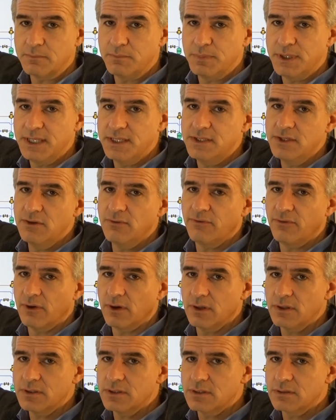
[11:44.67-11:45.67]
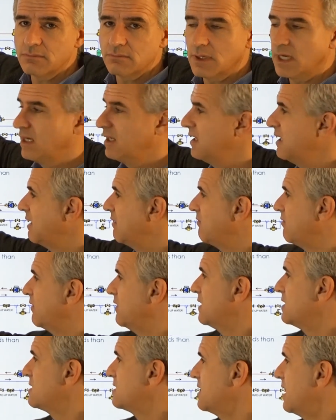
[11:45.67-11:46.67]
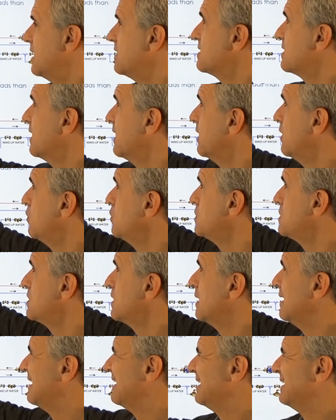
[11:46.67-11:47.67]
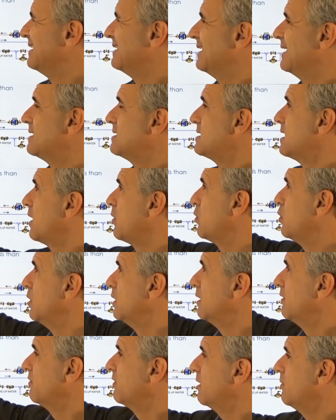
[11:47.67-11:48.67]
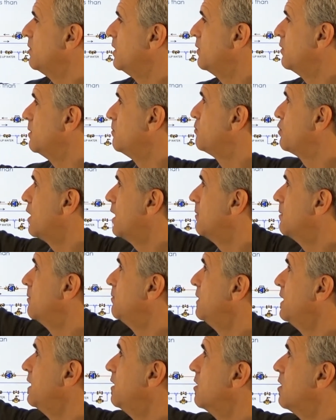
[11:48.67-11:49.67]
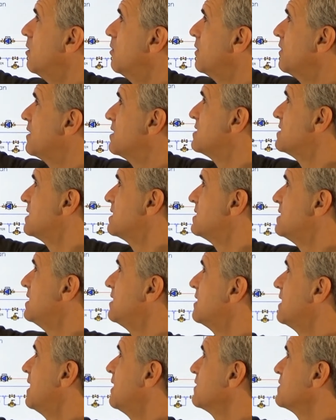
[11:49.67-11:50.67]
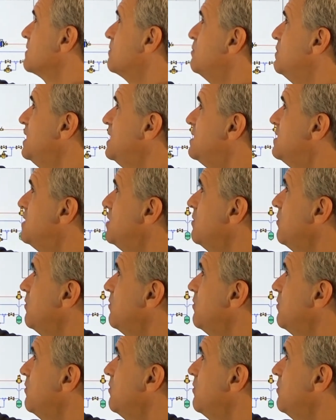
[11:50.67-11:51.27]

BTU furnace, and again for this size of house, let's say rule of thumb, you would probably go with a 60,000 BTU